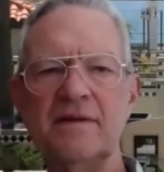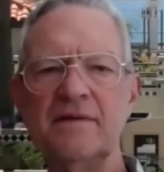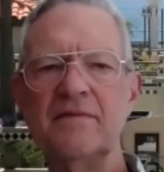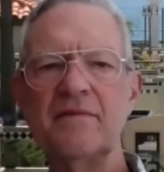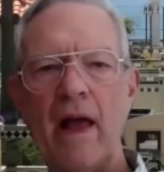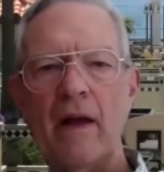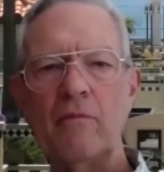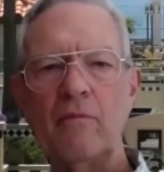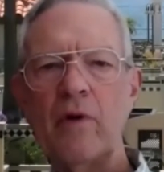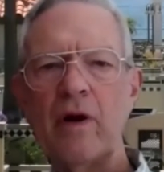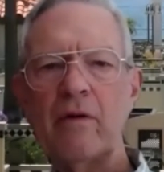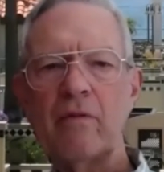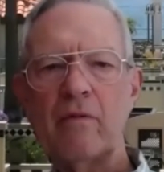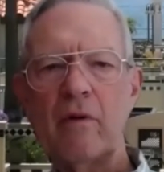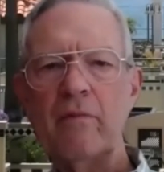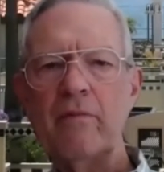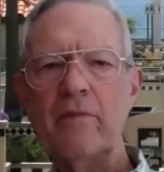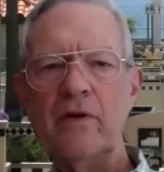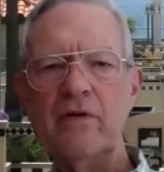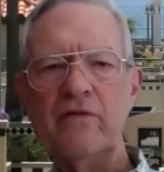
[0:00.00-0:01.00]
and we were
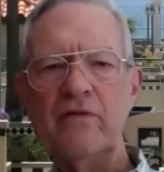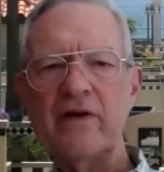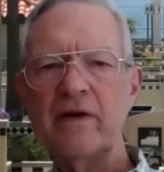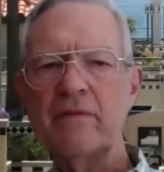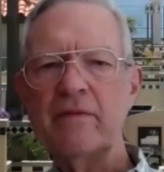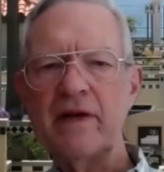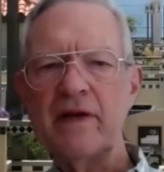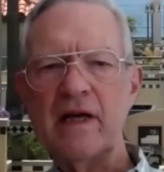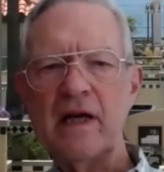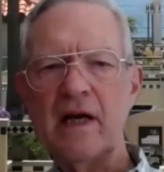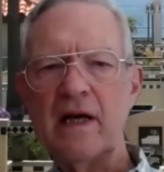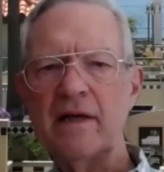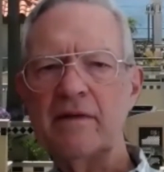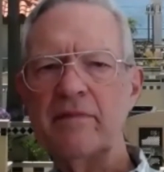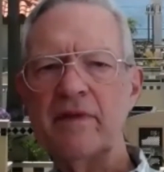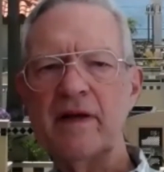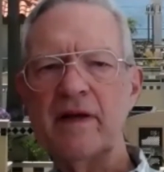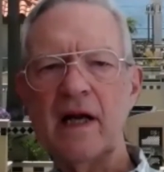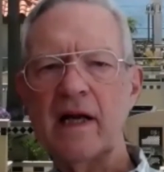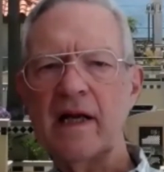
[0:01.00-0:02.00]
moving beyond
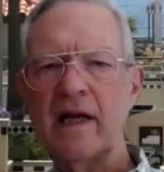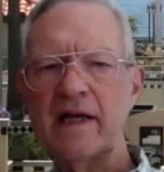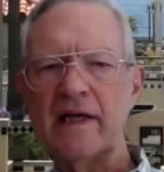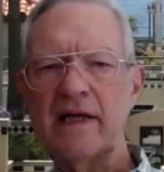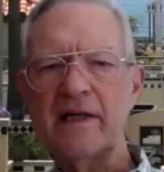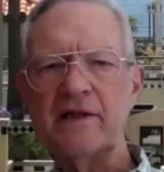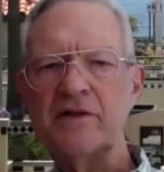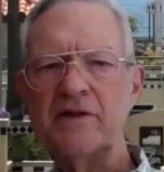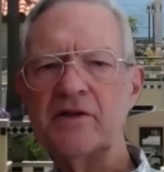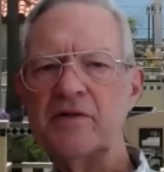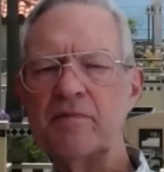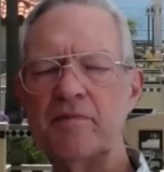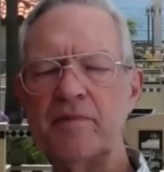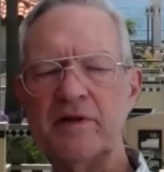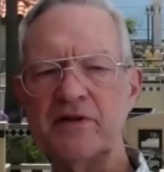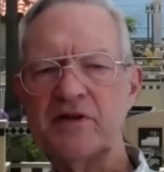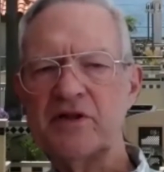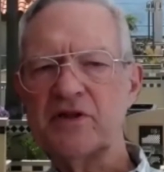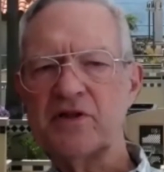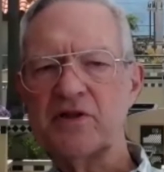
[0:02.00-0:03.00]
middle age,
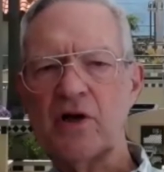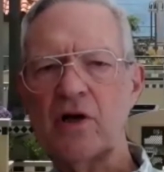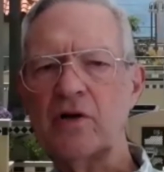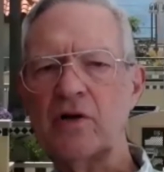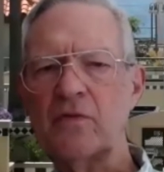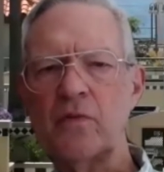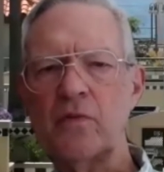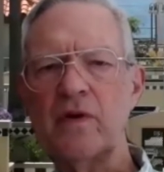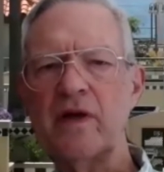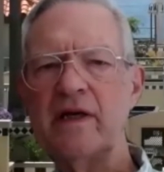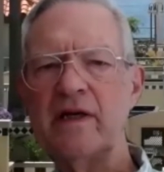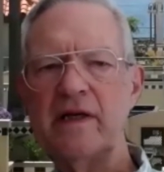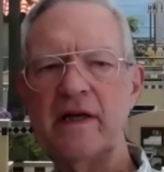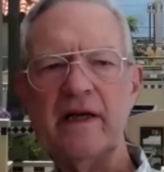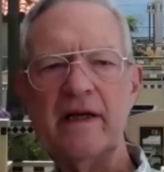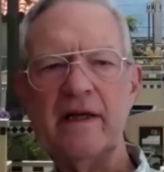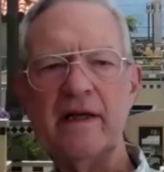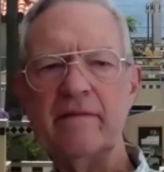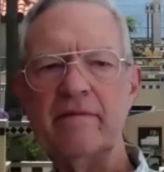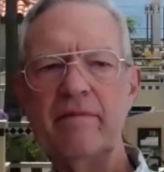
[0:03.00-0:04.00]
but start we
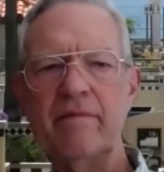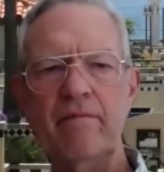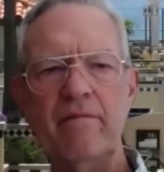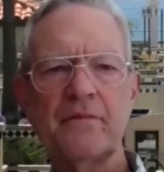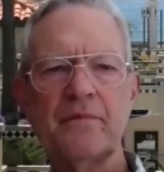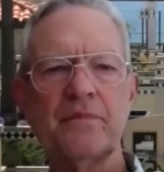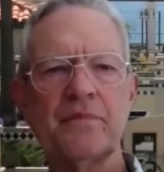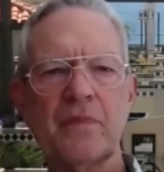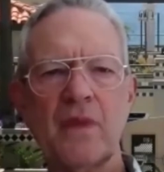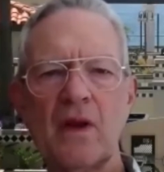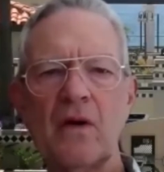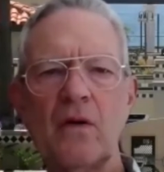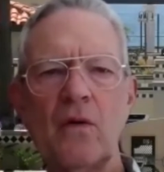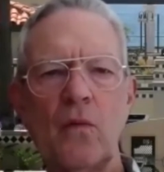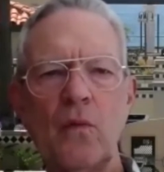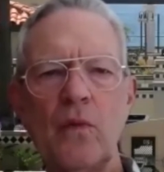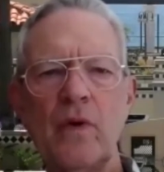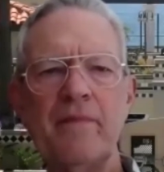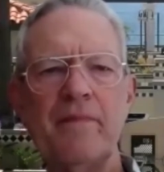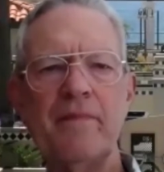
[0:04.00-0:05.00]
did.
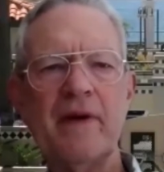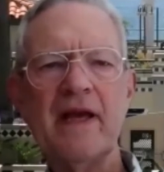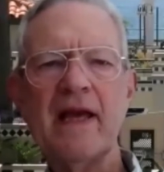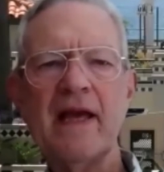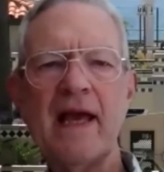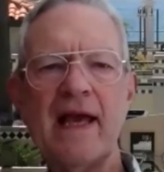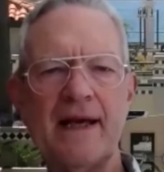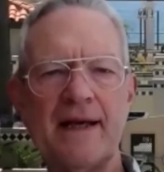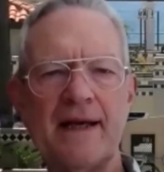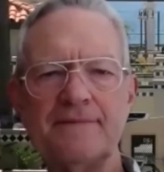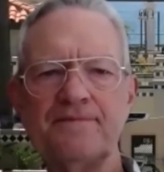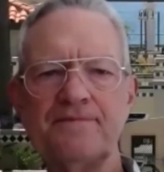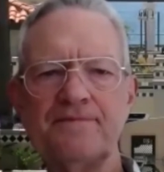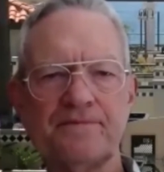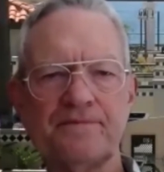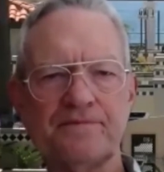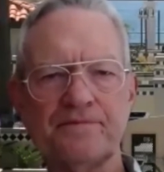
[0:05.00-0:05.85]
We began